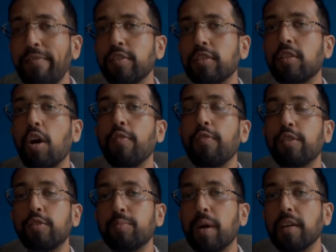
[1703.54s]
is
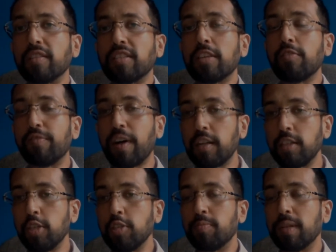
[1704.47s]
governed by a set of
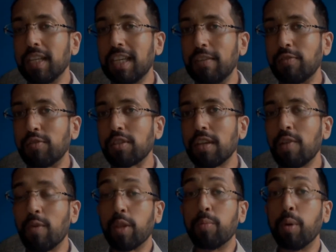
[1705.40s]
values, beliefs,
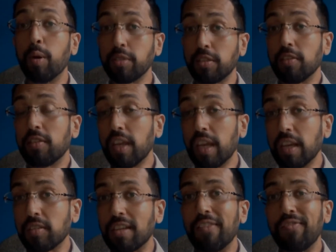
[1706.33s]
what the person
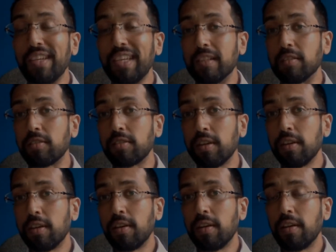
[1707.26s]
thinks and feels.
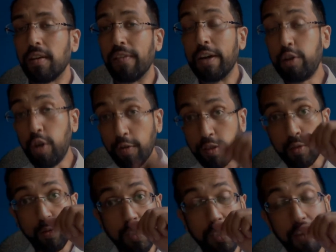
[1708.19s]
Very often
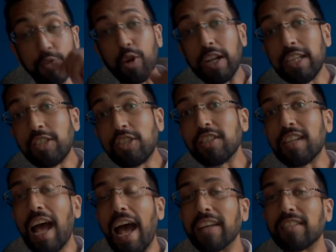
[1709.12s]
we see
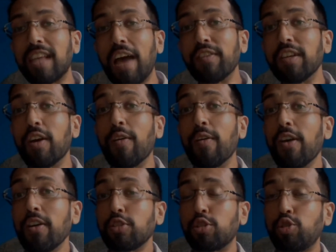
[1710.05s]
religion as having a
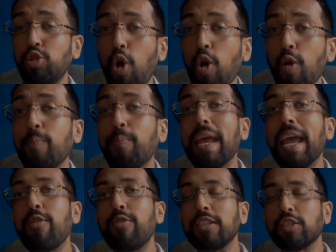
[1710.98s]
strong
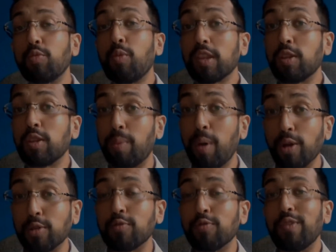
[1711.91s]
bearings on what the
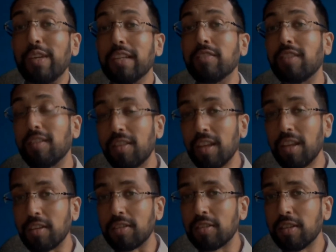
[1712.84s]
person feels and
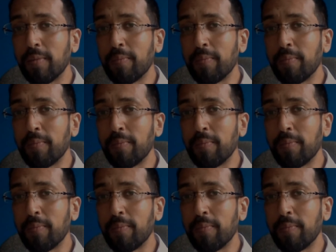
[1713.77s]
thinks.